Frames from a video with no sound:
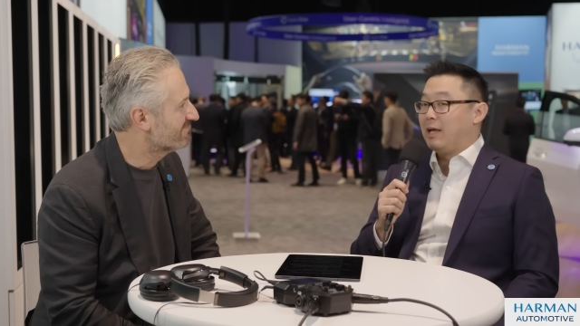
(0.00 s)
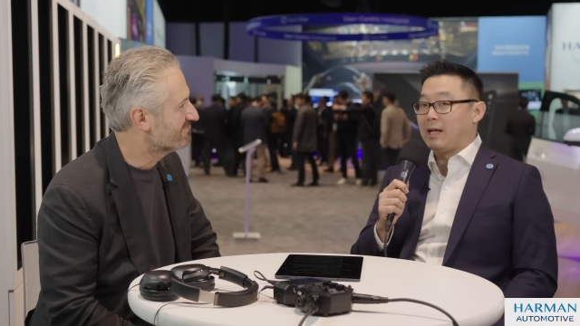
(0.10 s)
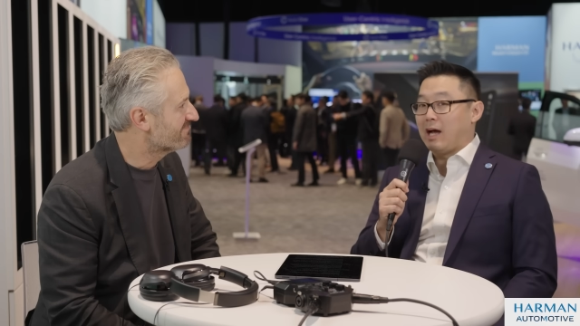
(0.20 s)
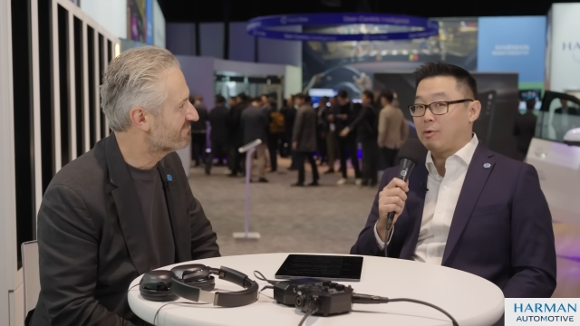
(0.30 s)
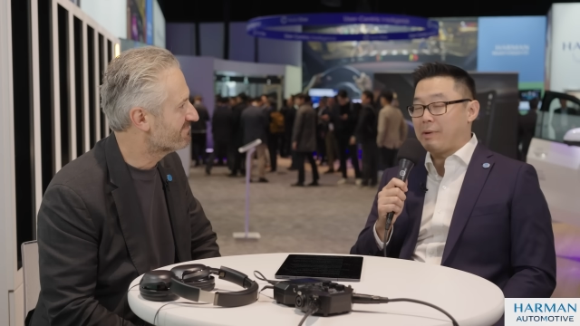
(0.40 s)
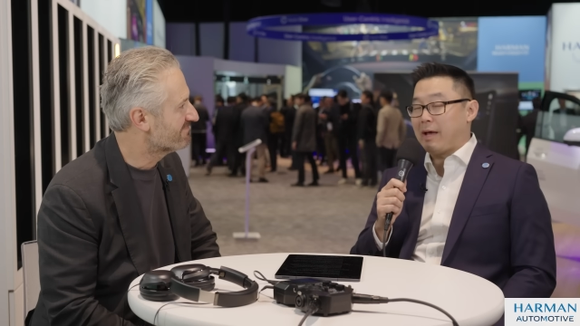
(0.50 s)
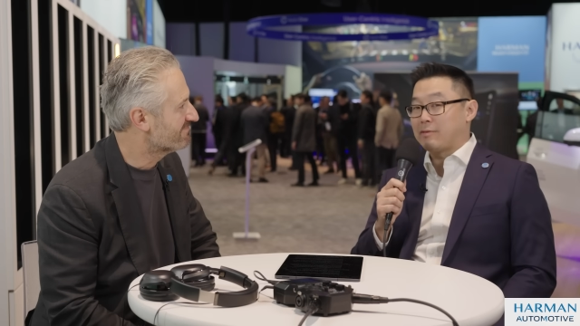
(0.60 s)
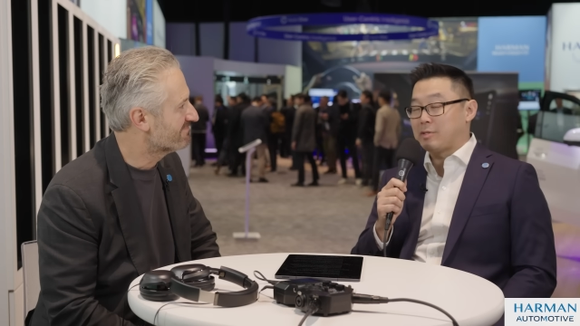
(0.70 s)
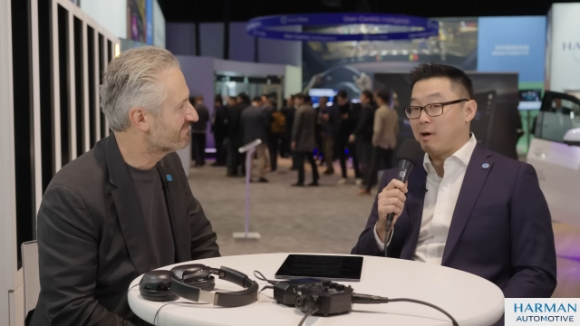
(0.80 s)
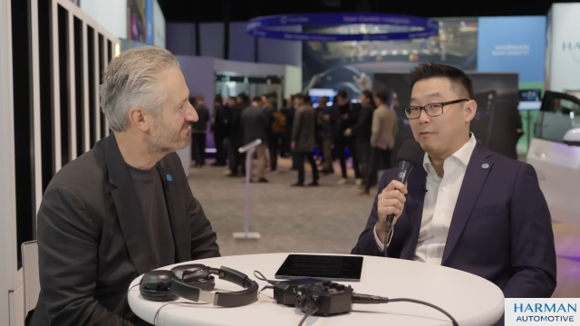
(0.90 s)
Speaker 1: and how do we
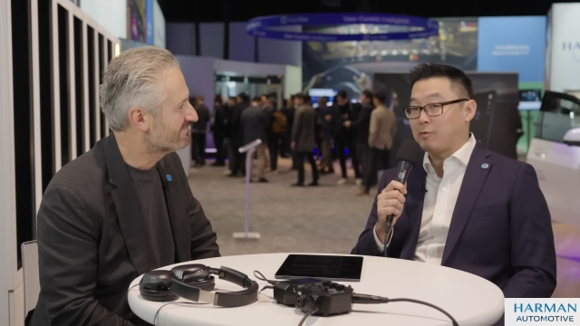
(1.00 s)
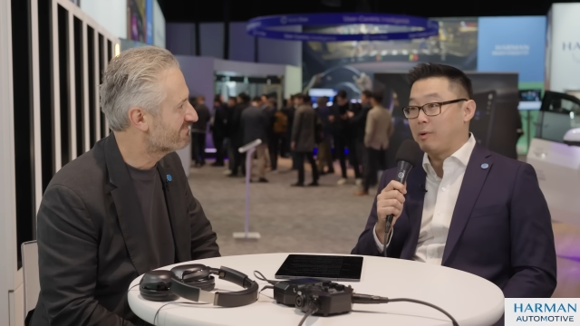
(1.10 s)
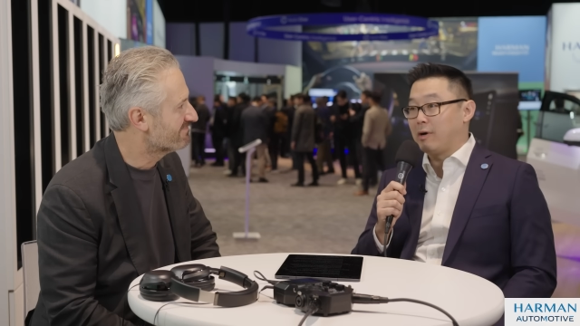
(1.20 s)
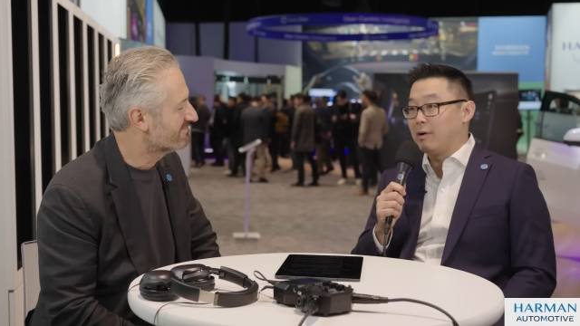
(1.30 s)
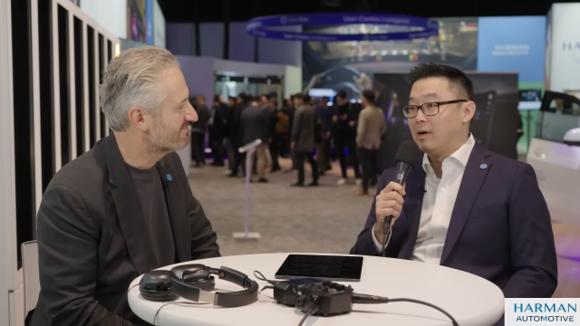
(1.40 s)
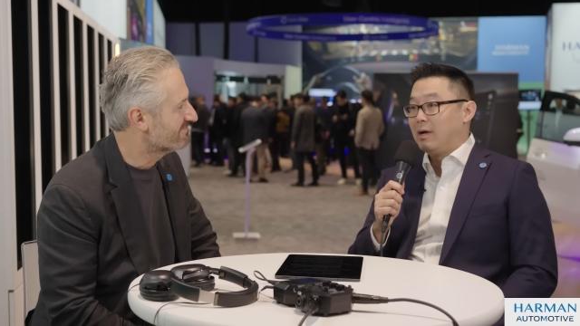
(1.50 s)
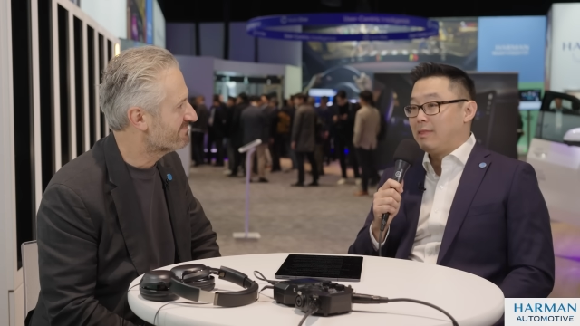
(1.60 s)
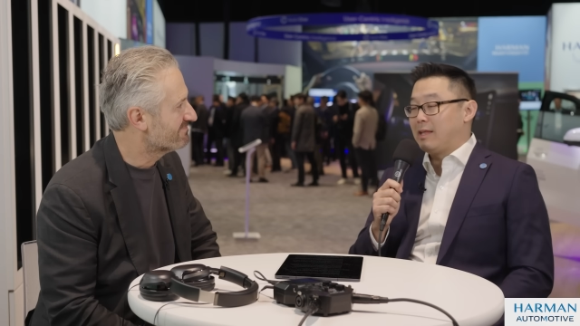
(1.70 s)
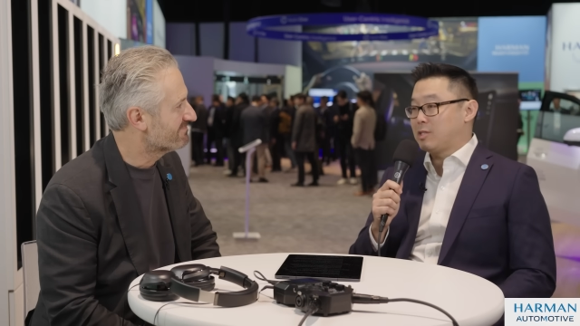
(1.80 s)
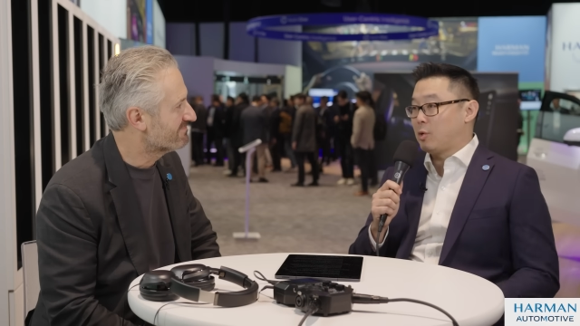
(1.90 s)
have software
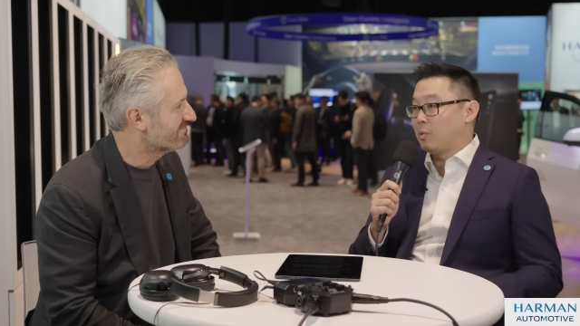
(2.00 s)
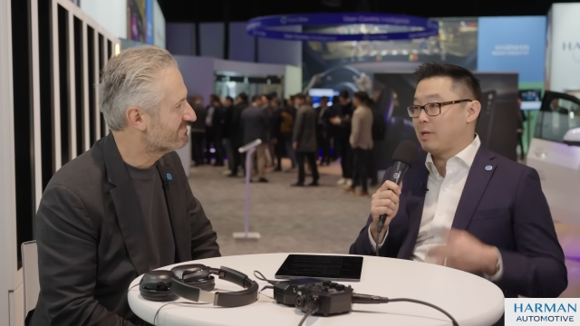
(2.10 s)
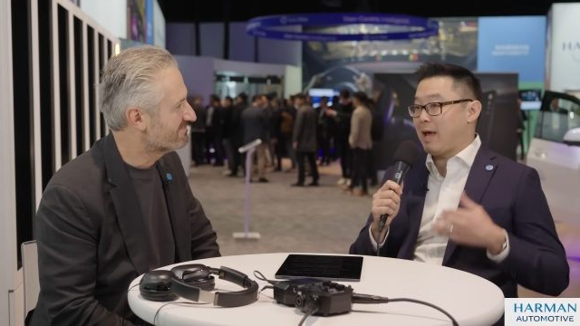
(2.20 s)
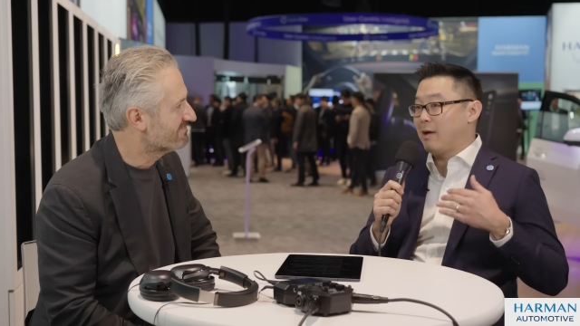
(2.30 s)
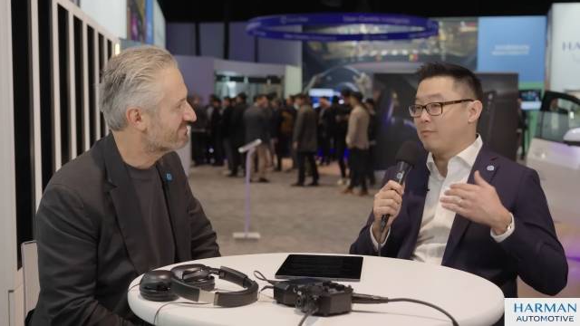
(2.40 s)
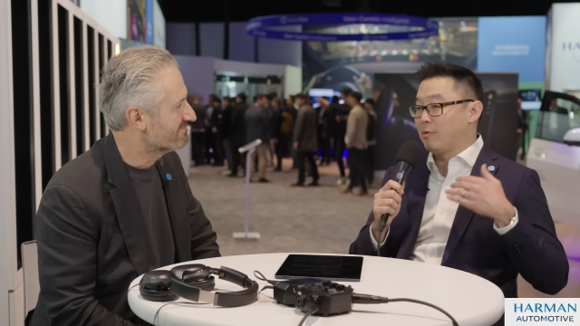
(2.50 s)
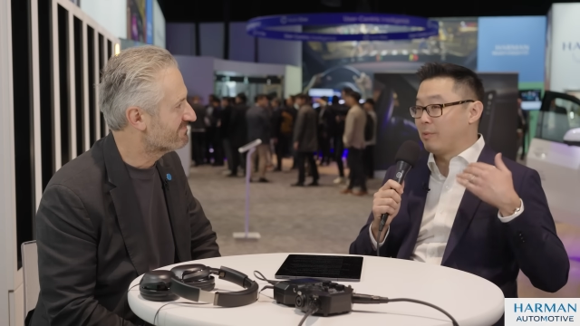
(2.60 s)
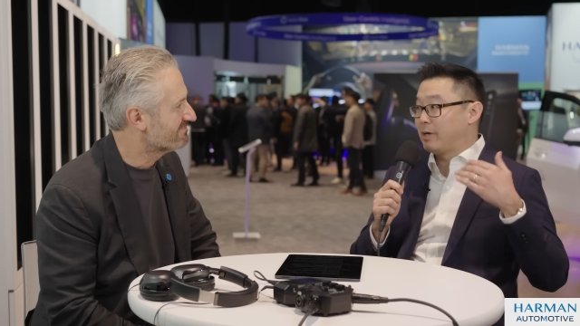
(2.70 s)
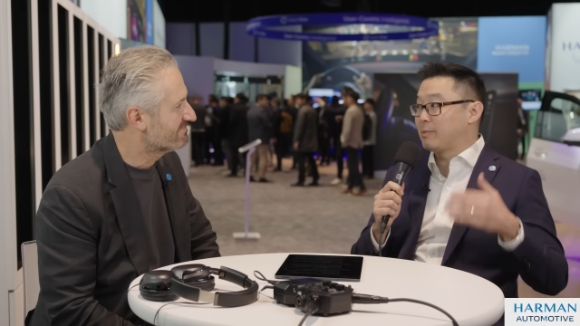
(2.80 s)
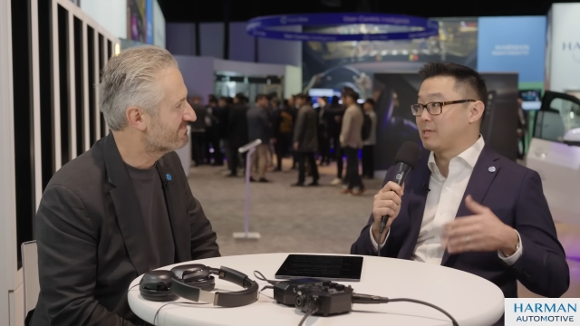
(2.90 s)
that's going to have
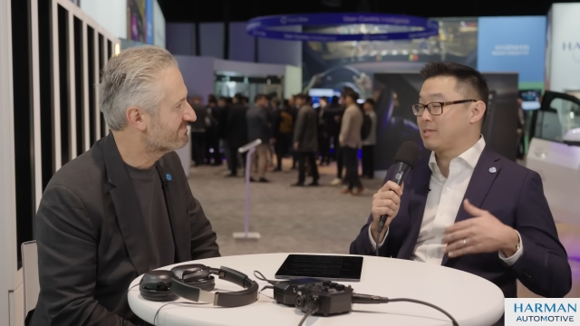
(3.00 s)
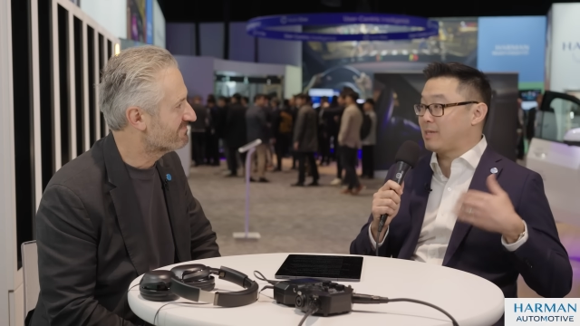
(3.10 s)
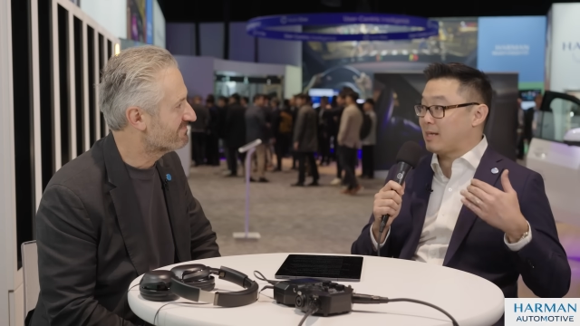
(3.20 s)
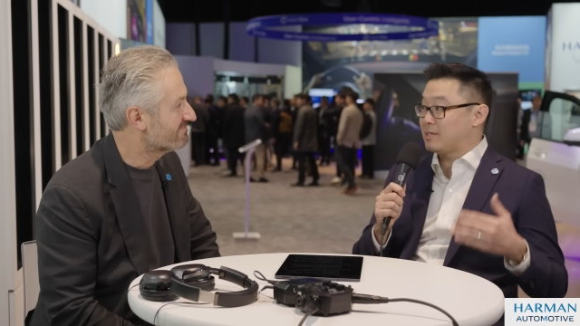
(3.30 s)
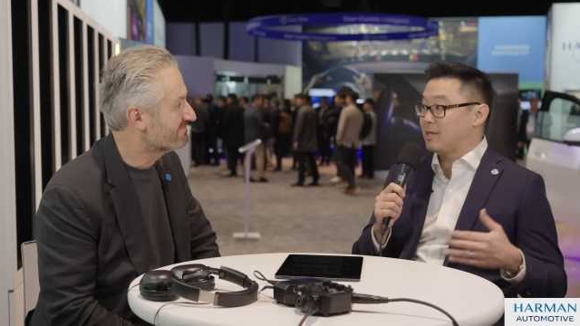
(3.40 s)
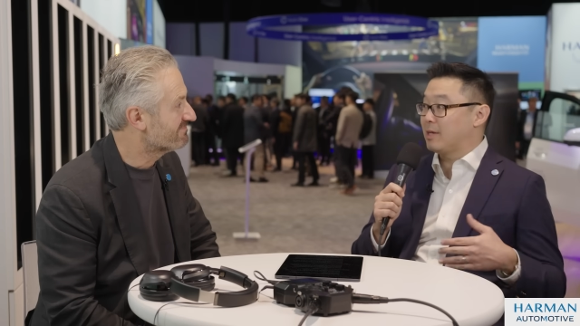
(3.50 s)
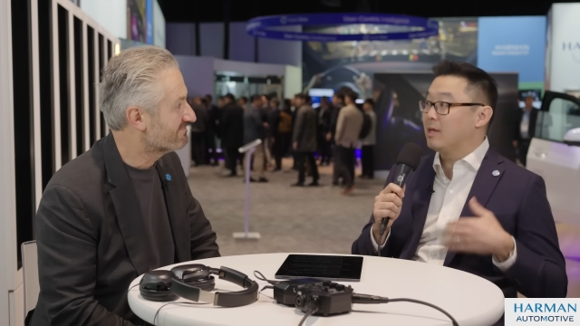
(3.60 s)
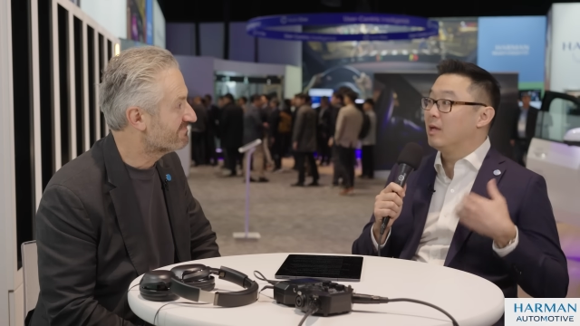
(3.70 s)
rigorous testing